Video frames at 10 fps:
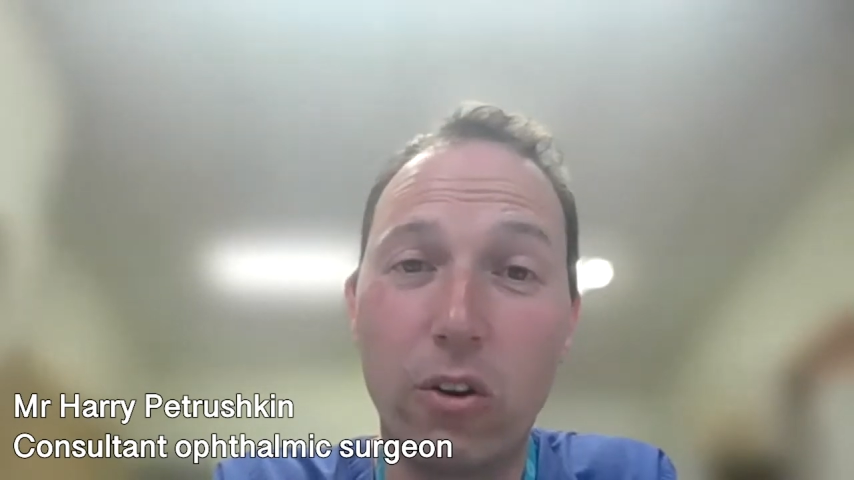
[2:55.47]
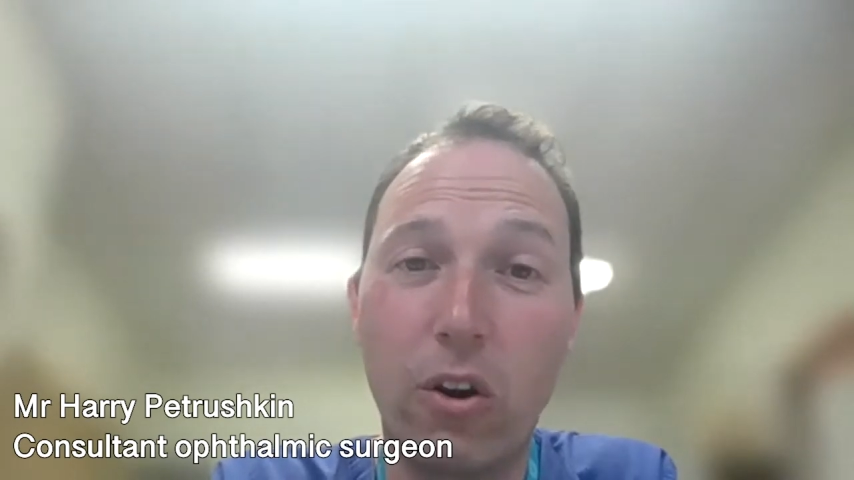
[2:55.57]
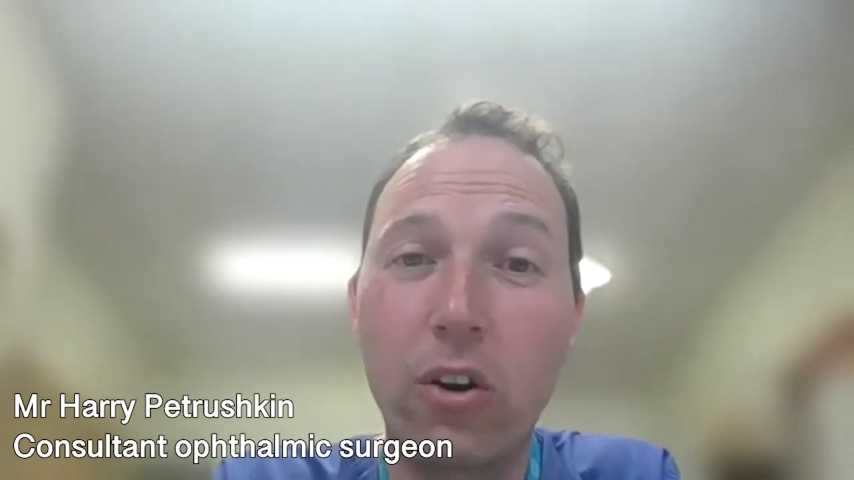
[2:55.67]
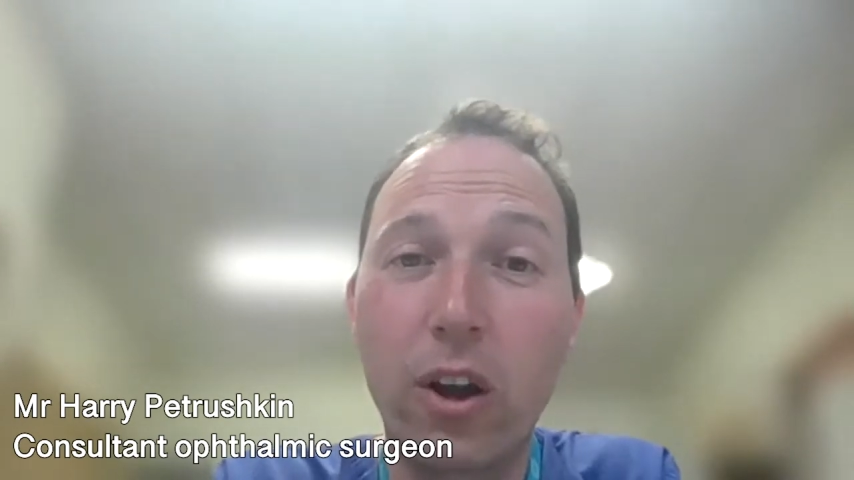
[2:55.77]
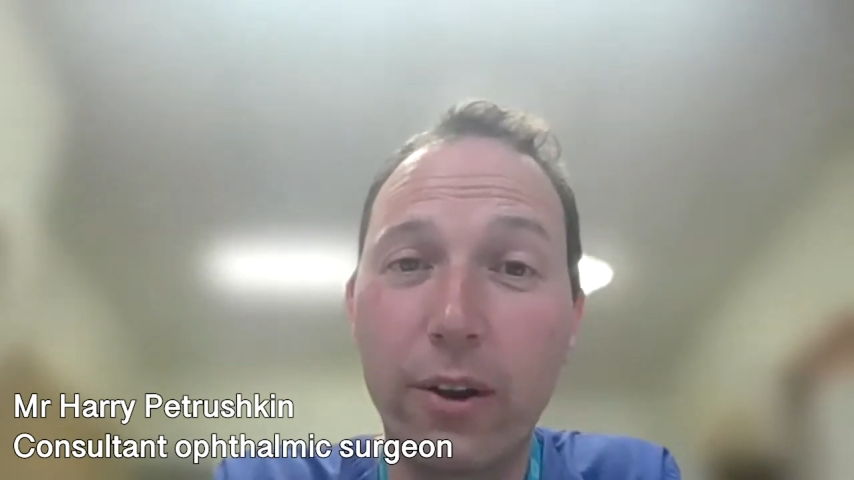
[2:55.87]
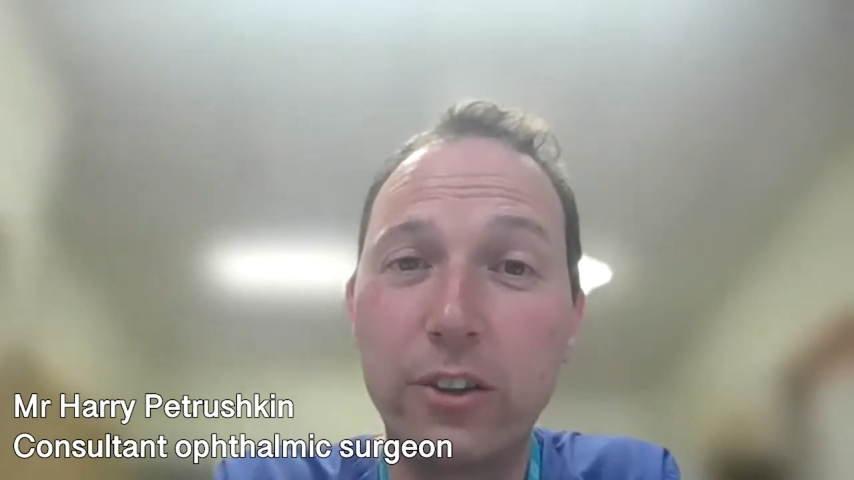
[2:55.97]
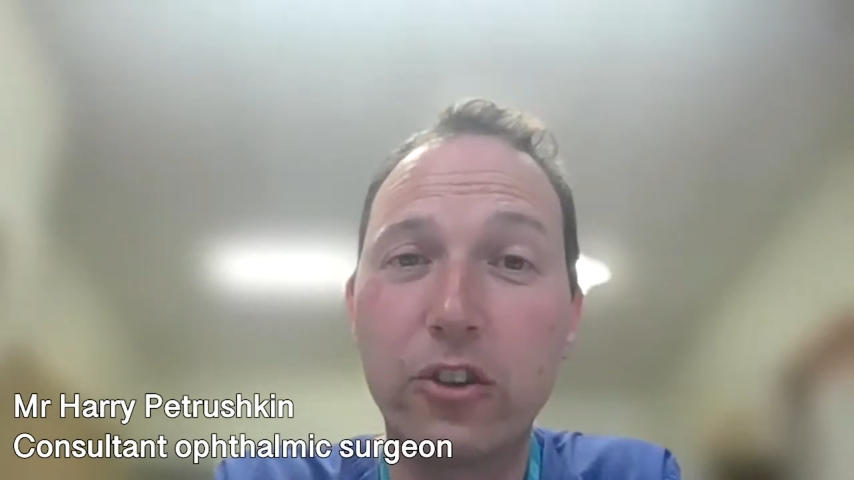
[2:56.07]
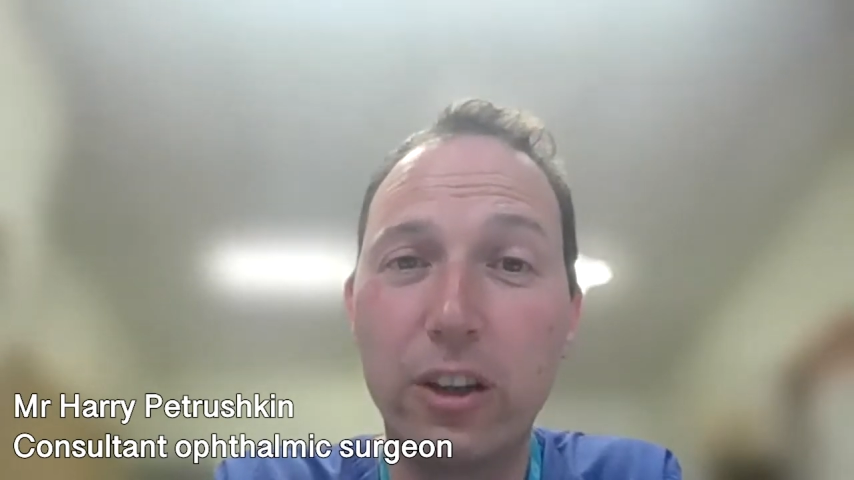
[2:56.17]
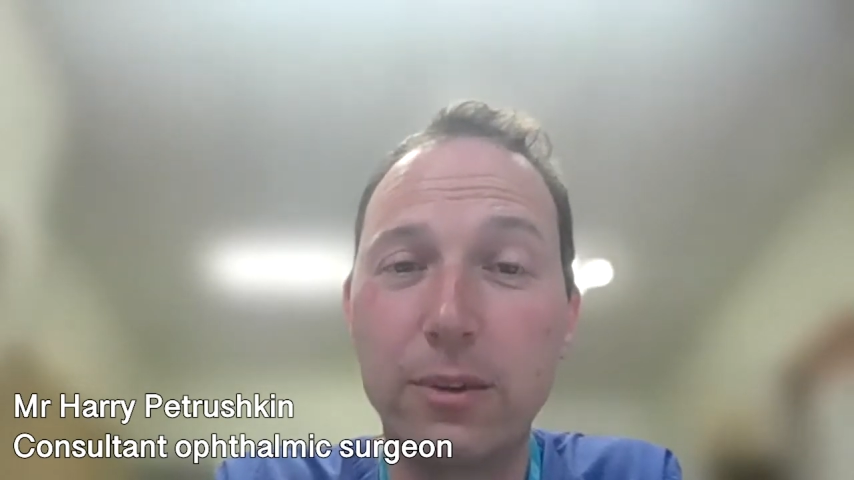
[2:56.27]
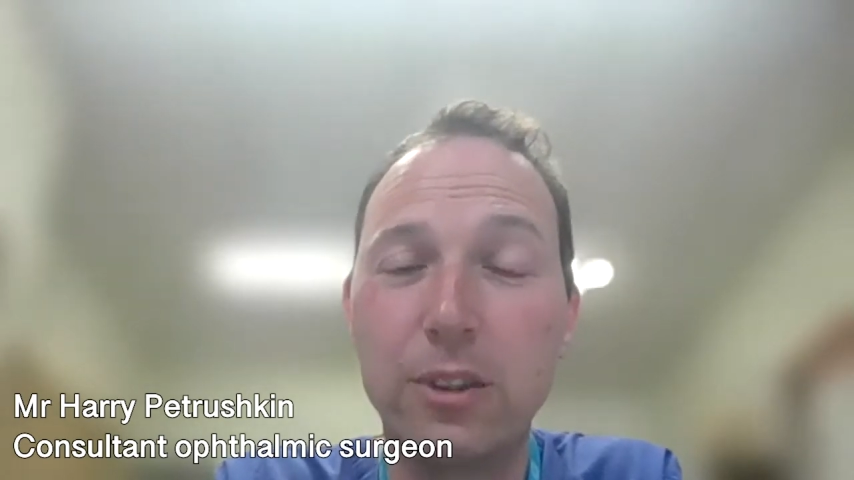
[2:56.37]
ongoing
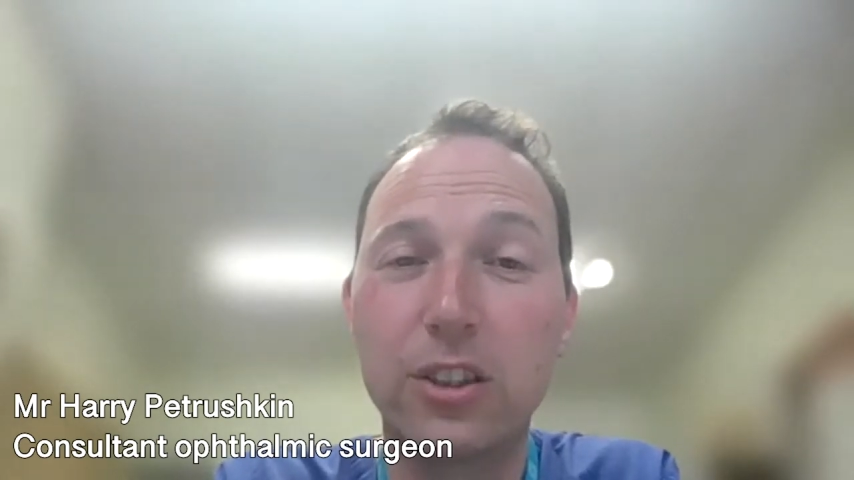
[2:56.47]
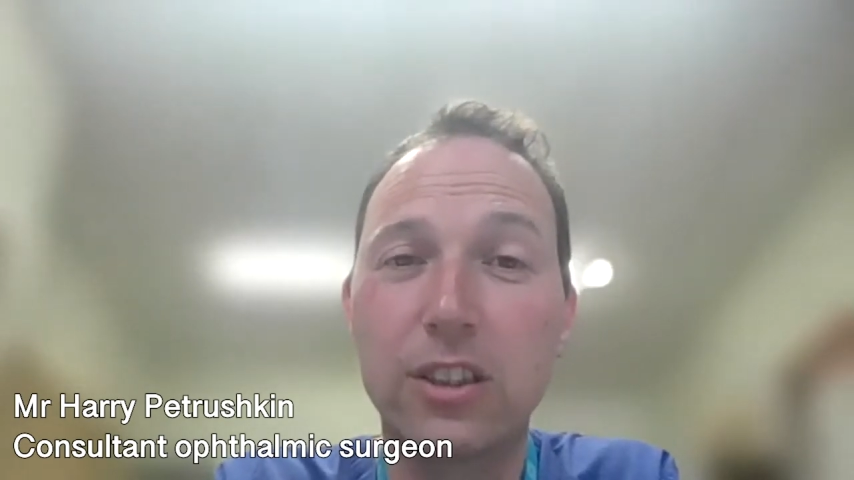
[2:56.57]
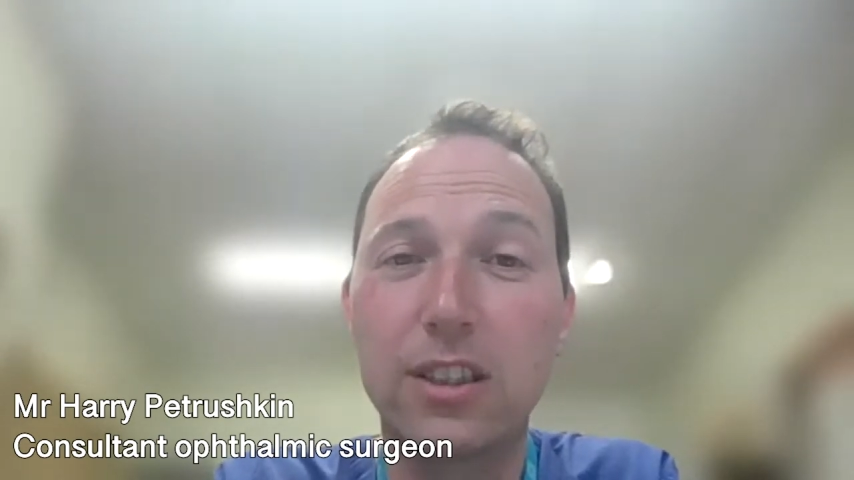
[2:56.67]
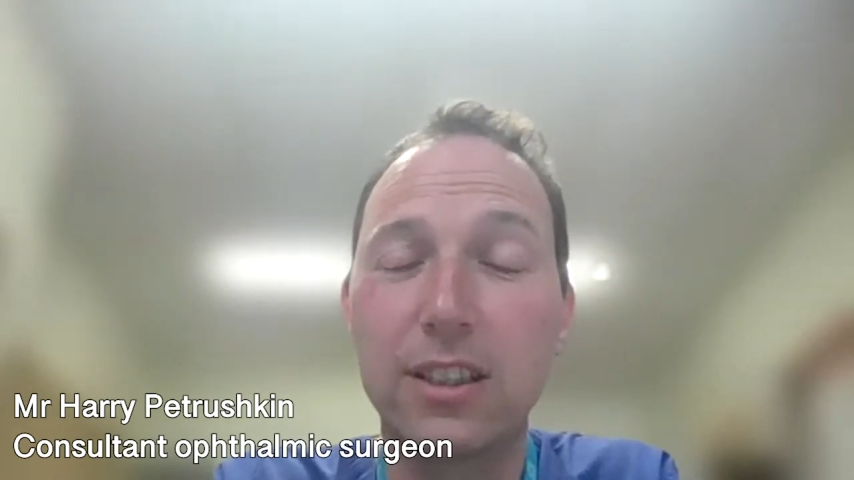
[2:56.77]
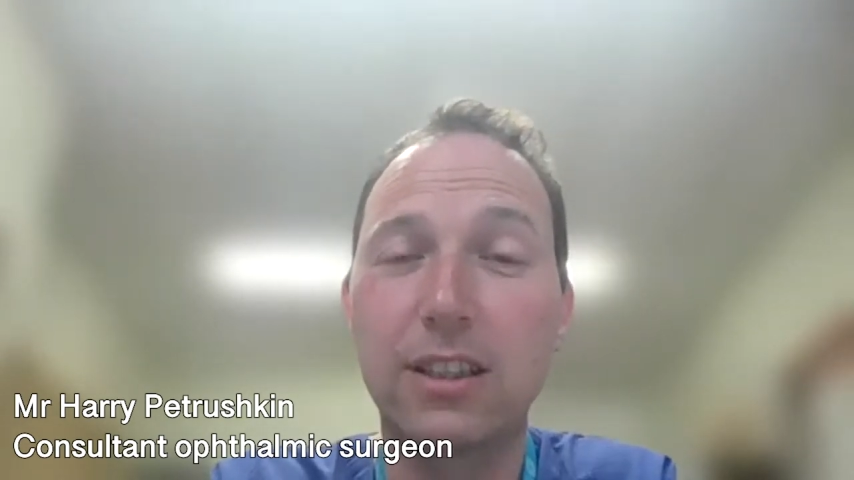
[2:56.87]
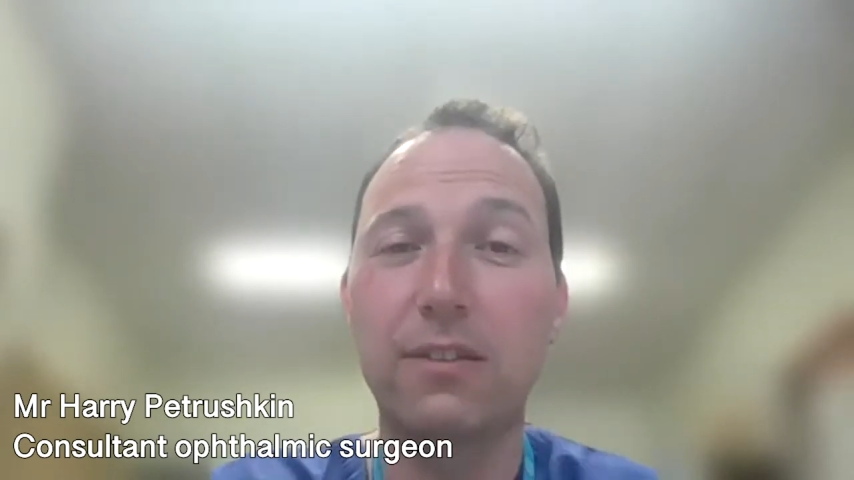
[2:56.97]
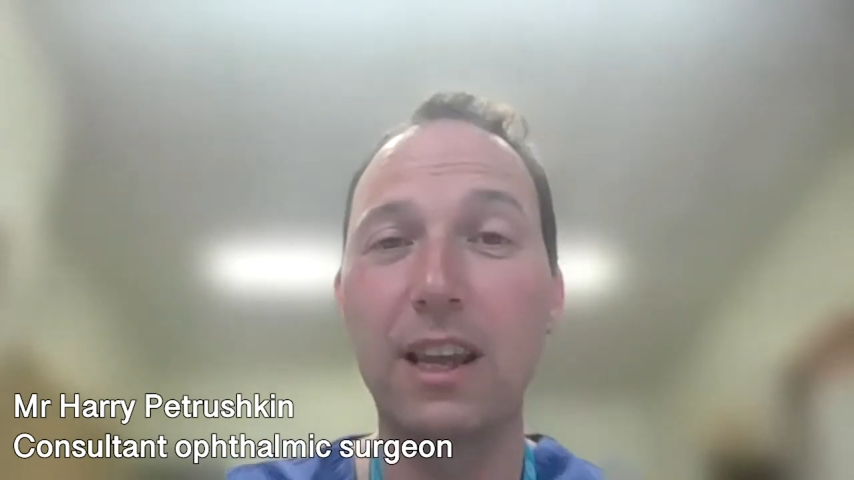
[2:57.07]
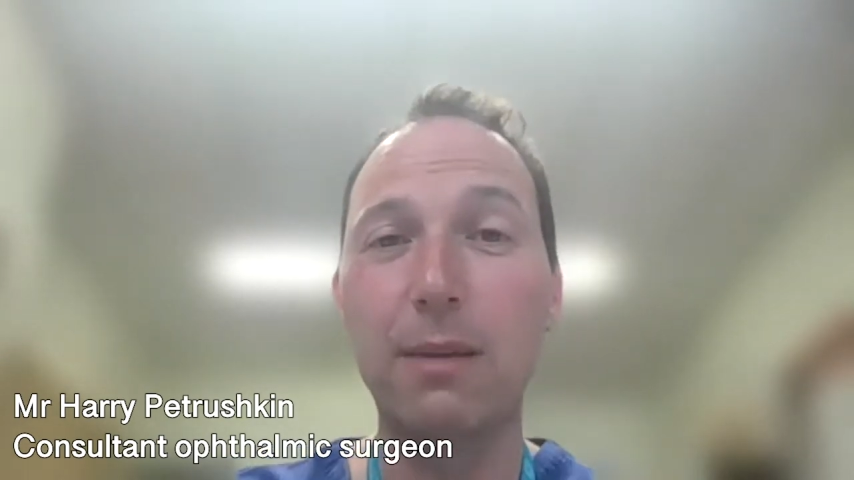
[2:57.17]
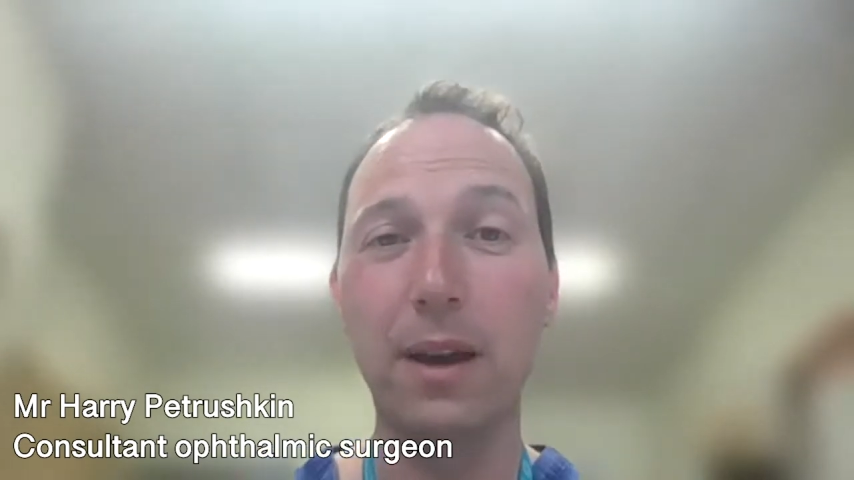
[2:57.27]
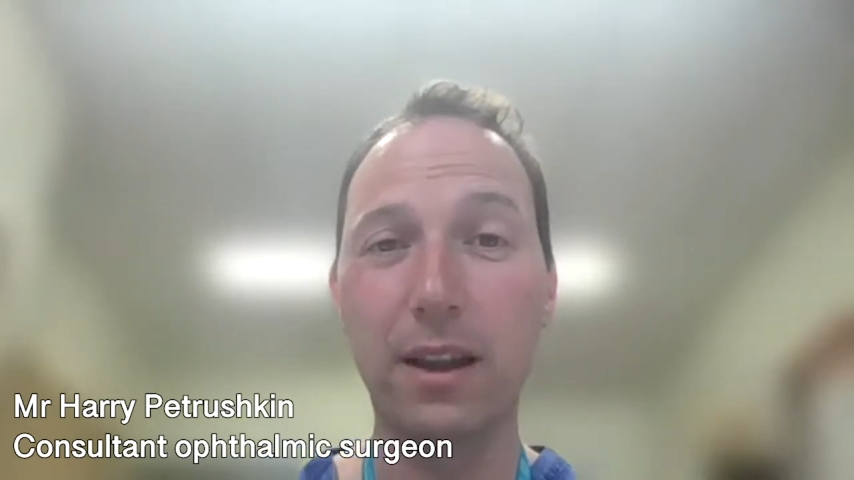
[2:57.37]
treatment just to sort of keep